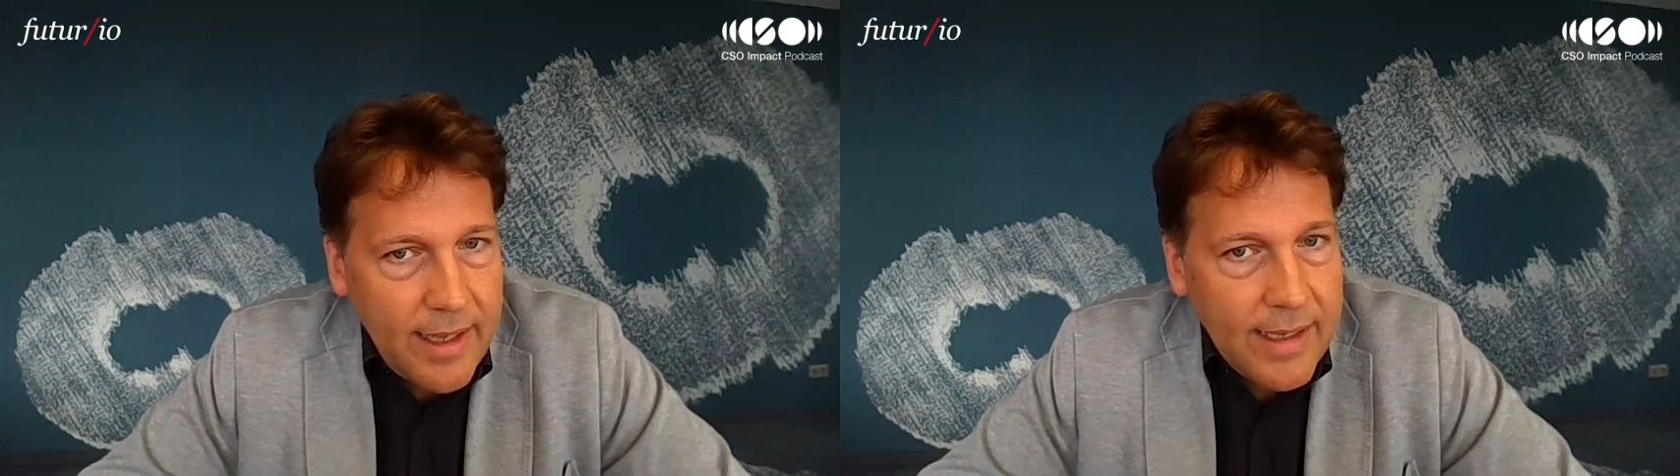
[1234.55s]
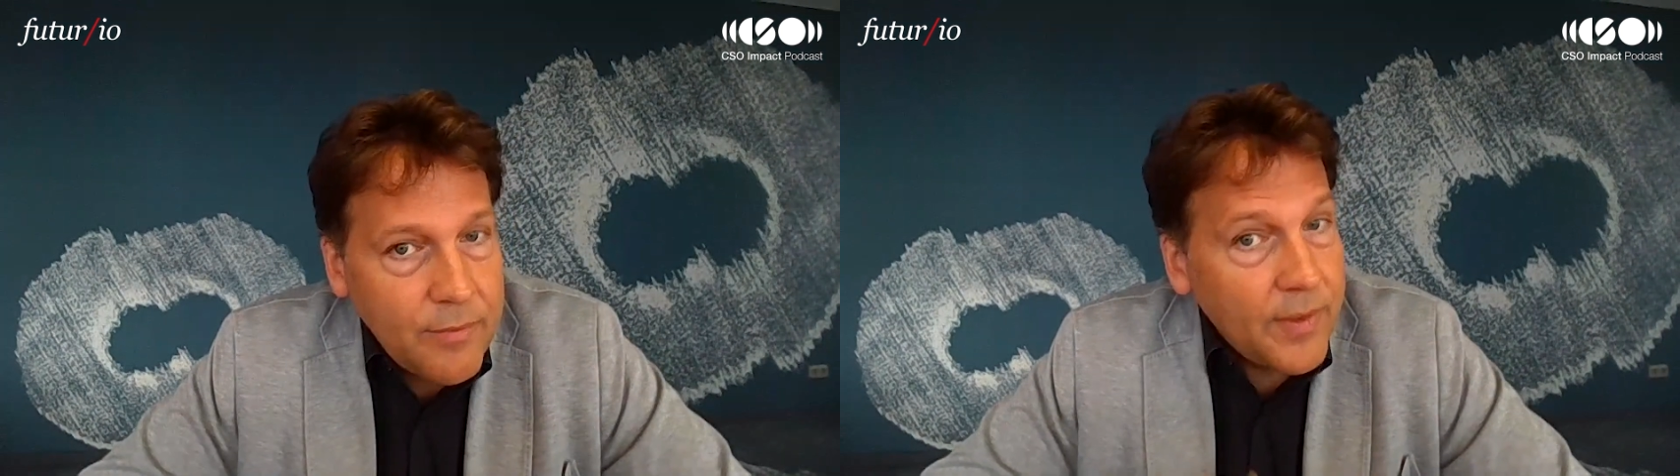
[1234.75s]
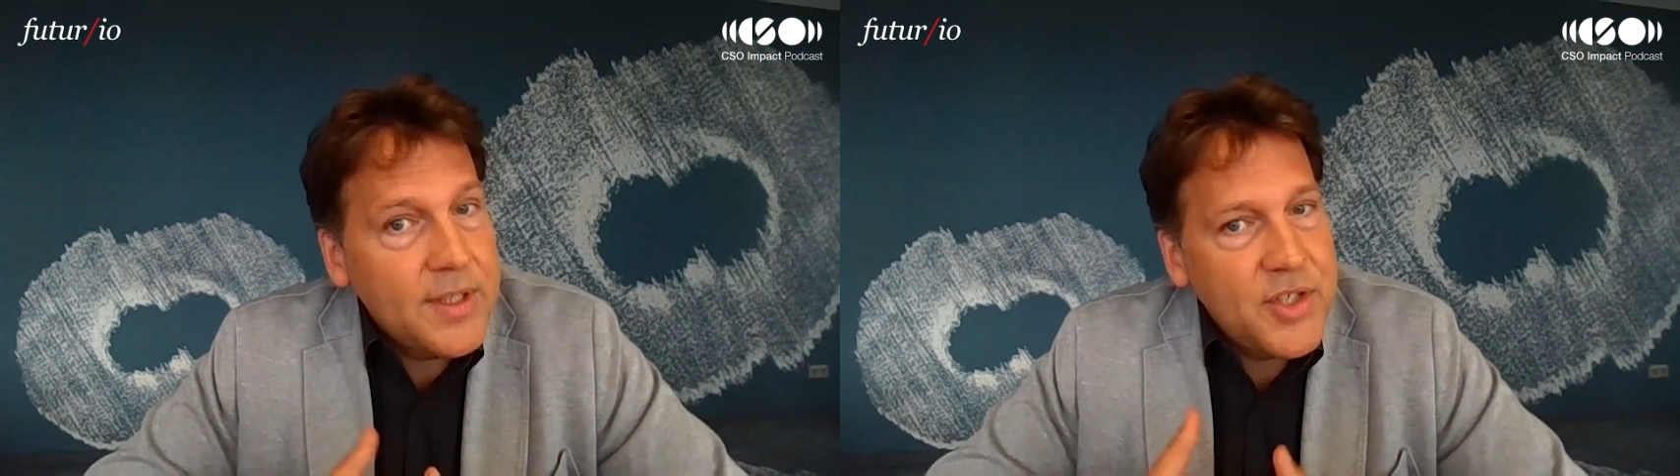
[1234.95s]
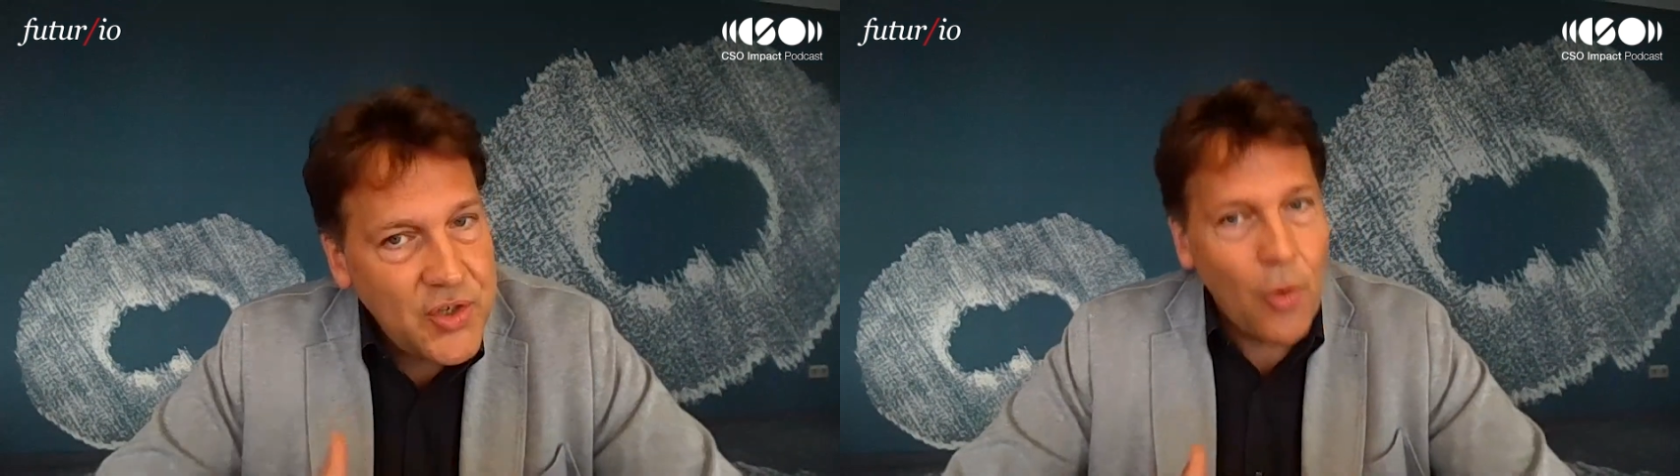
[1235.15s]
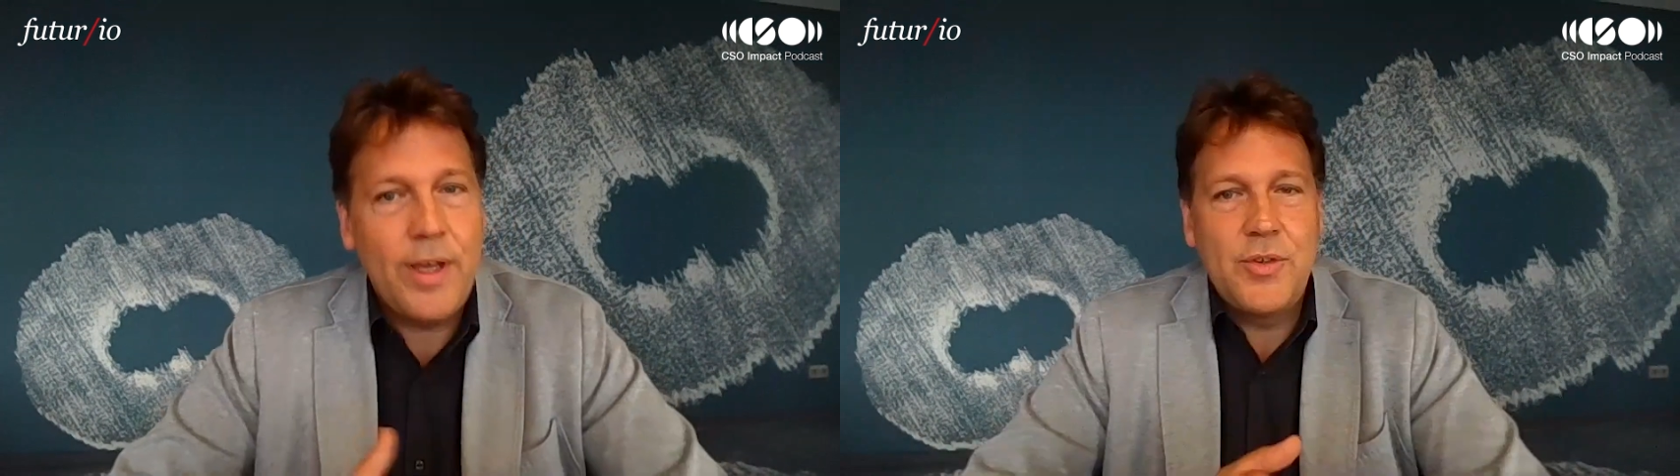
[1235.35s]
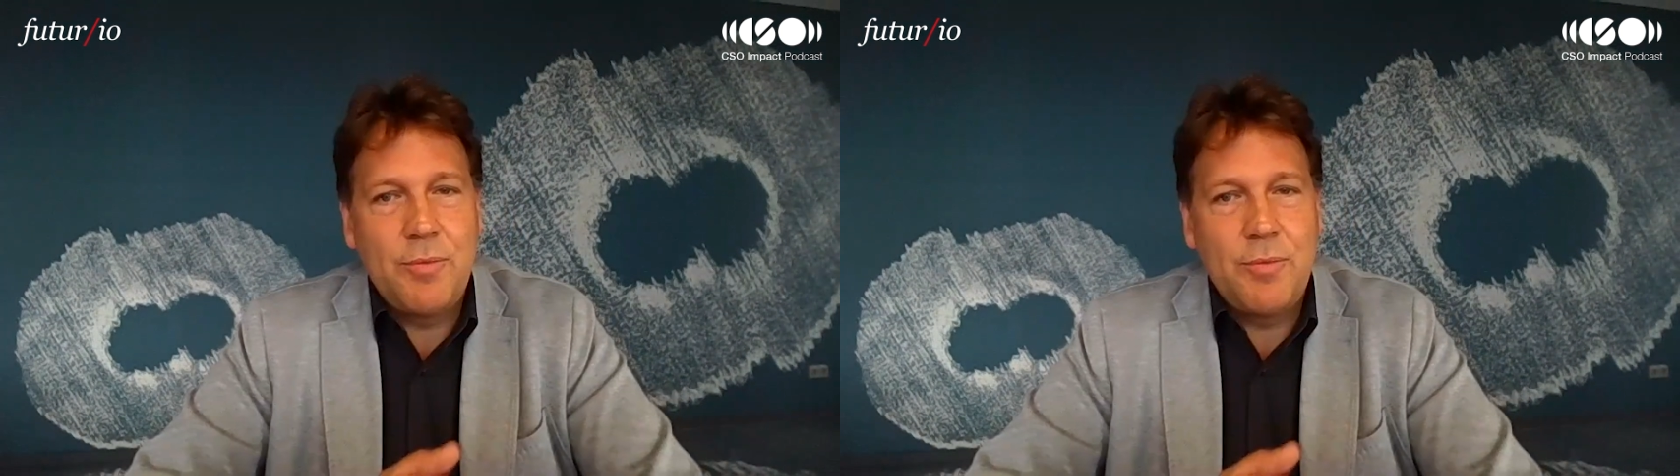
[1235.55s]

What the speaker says: and with joy